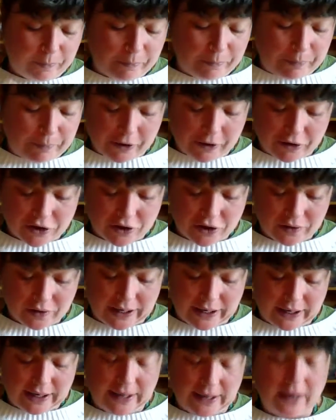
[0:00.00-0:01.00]

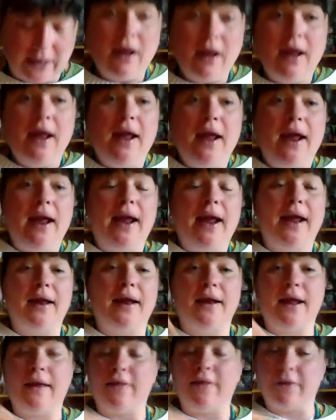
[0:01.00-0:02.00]
spiritually
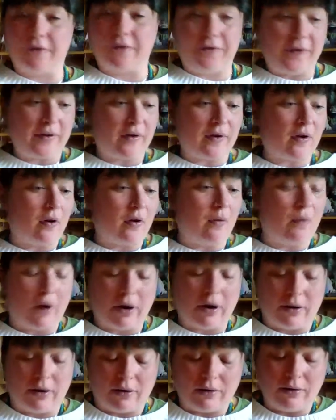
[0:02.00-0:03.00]
and in the physical
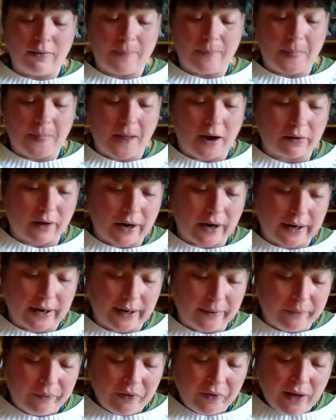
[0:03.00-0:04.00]
world, all
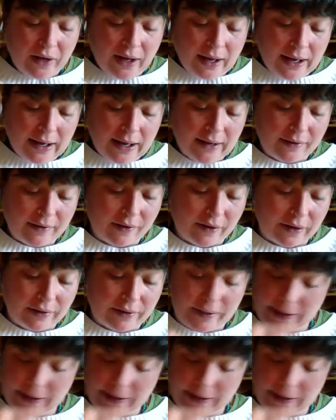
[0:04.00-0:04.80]
right, is like